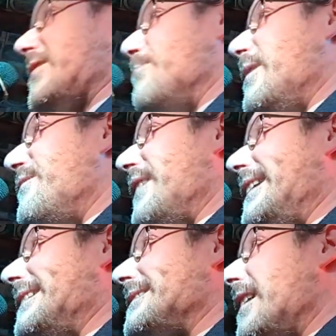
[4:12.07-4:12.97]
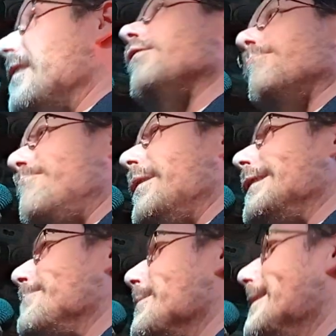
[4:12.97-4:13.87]
to be Visa,
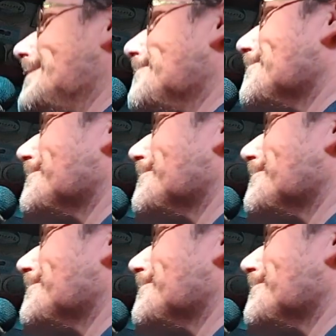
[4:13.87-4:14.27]
baby.